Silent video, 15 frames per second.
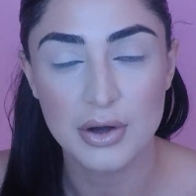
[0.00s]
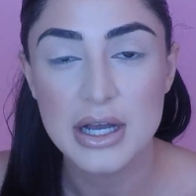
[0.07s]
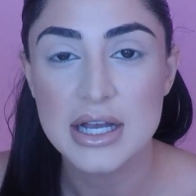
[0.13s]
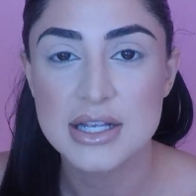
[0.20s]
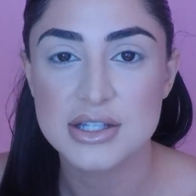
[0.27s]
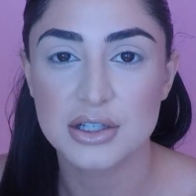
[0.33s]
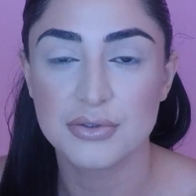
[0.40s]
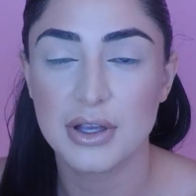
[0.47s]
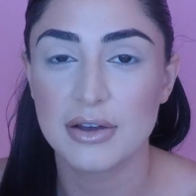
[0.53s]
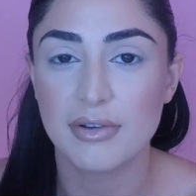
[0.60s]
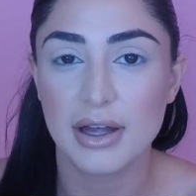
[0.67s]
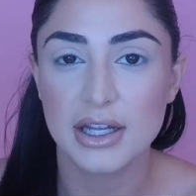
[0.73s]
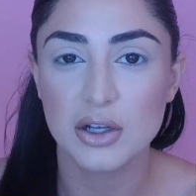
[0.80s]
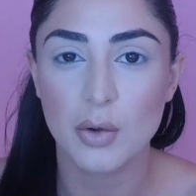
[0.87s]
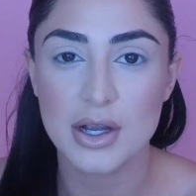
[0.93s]
So if you have any
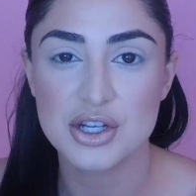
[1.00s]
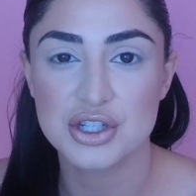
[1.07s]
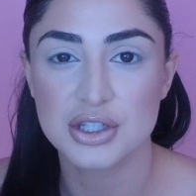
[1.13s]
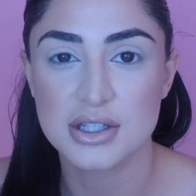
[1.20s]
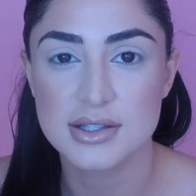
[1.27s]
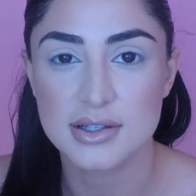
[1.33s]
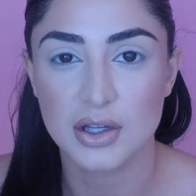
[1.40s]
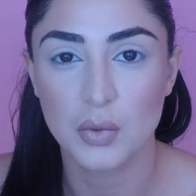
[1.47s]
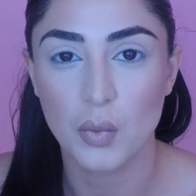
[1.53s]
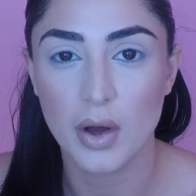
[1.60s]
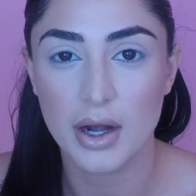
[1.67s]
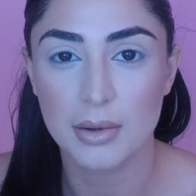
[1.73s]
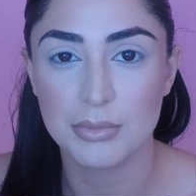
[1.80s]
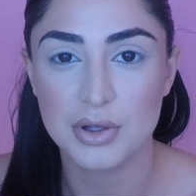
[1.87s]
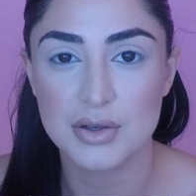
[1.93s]
questions on what
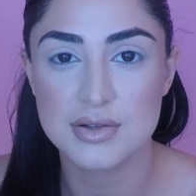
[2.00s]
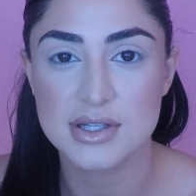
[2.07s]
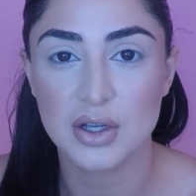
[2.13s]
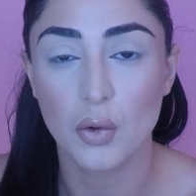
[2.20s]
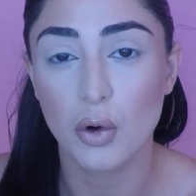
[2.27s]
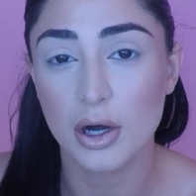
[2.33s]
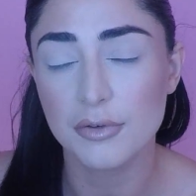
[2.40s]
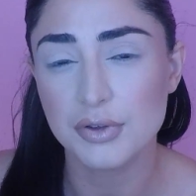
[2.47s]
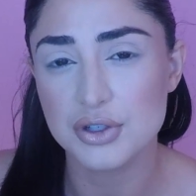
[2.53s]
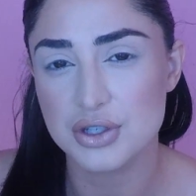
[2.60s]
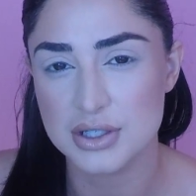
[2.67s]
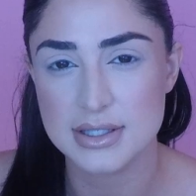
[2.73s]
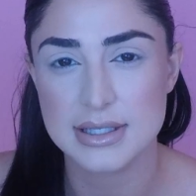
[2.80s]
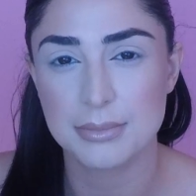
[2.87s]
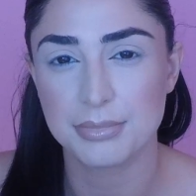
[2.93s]
I'm using, or if you just
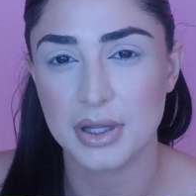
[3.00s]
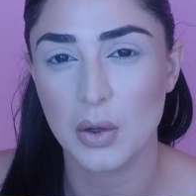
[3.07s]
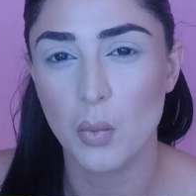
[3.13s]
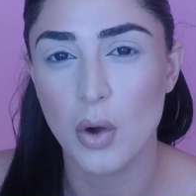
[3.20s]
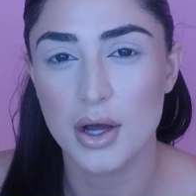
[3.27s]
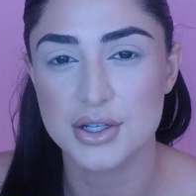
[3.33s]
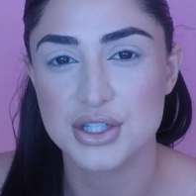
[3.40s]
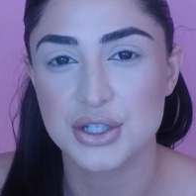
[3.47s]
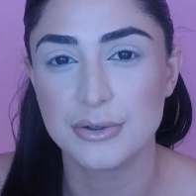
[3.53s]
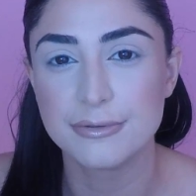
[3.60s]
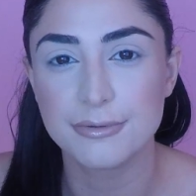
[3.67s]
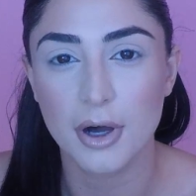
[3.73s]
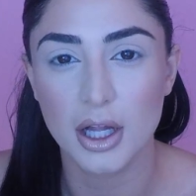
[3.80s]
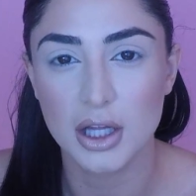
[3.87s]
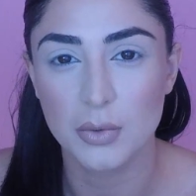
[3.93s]
simply want to
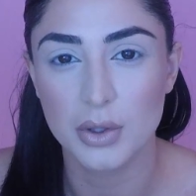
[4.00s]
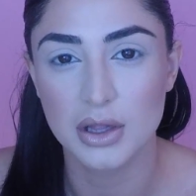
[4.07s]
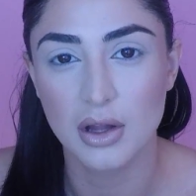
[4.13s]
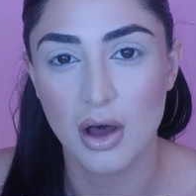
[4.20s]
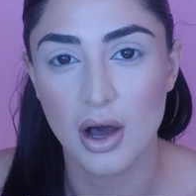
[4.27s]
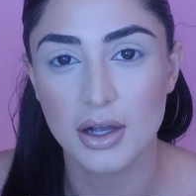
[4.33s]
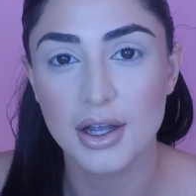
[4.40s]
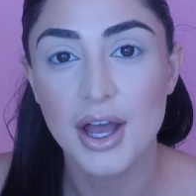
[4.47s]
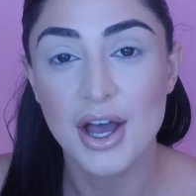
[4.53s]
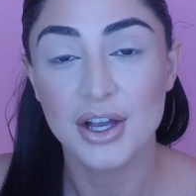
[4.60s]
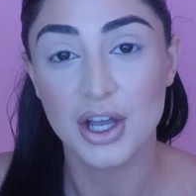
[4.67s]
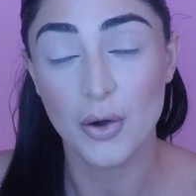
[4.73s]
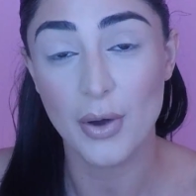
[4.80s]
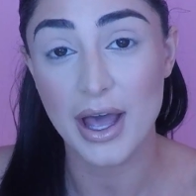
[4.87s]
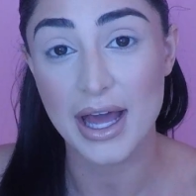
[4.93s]
follow along, go
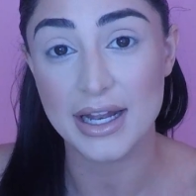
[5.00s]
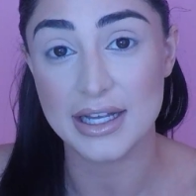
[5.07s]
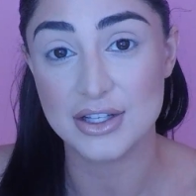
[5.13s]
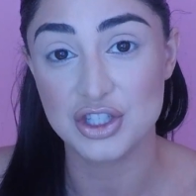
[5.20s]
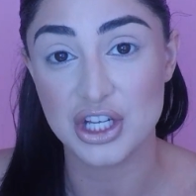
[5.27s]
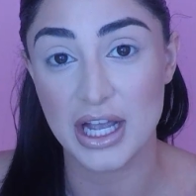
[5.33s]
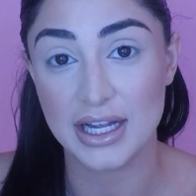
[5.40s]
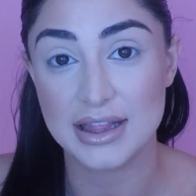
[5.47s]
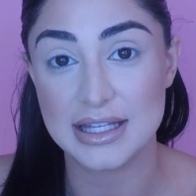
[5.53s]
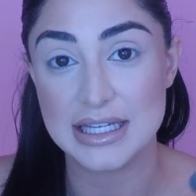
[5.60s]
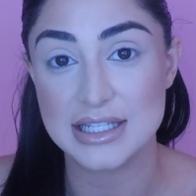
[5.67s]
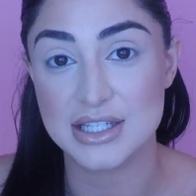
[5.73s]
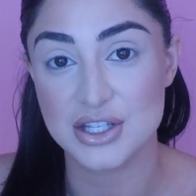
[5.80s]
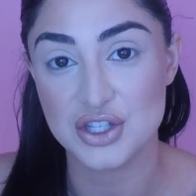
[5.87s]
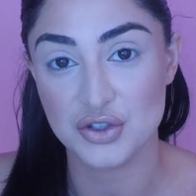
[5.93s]
ahead and check the
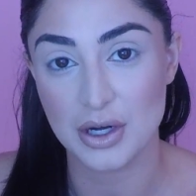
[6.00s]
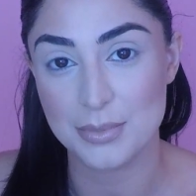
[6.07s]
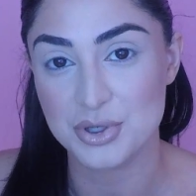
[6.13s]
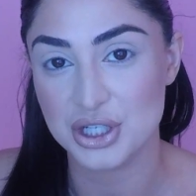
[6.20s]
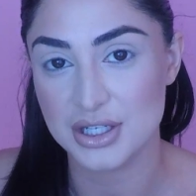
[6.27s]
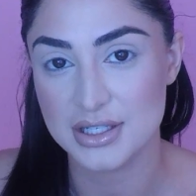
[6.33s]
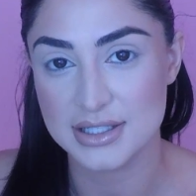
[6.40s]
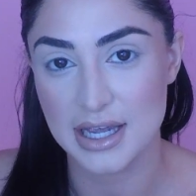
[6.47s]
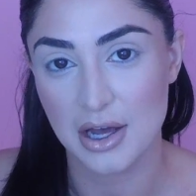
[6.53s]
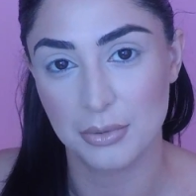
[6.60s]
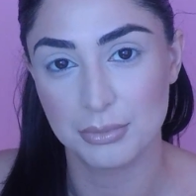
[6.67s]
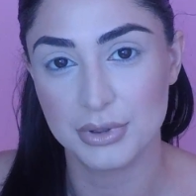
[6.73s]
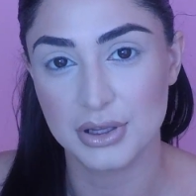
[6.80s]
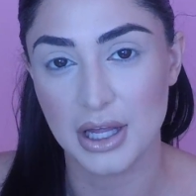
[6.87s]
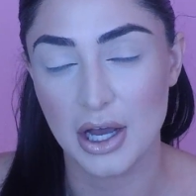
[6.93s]
description down
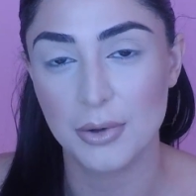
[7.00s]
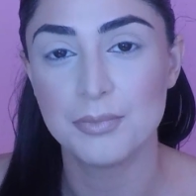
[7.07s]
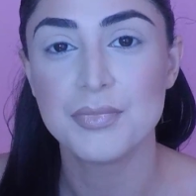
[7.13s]
below.